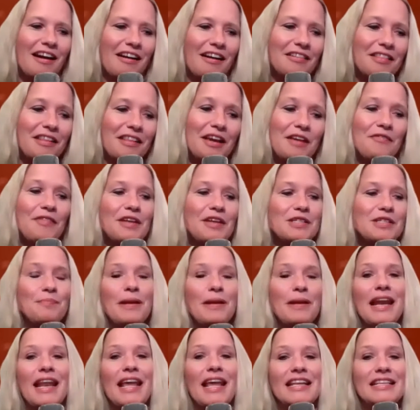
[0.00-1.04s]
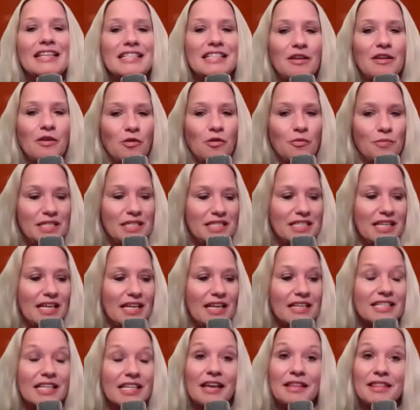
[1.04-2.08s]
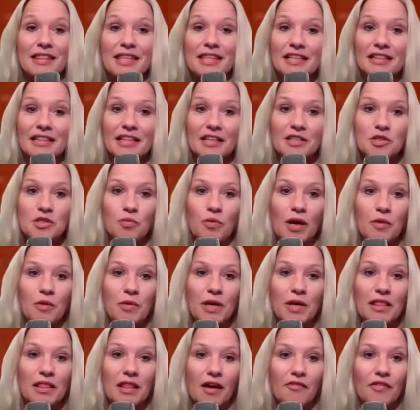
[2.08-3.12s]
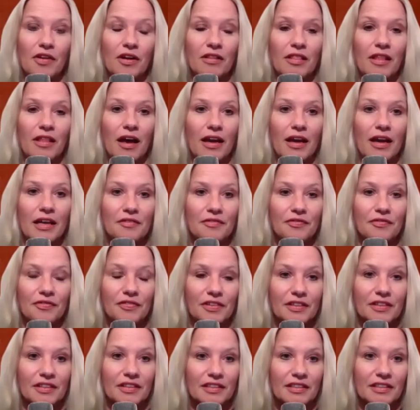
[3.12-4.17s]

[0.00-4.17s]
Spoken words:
Our life has plenty of mistakes. I think that's why we love our life.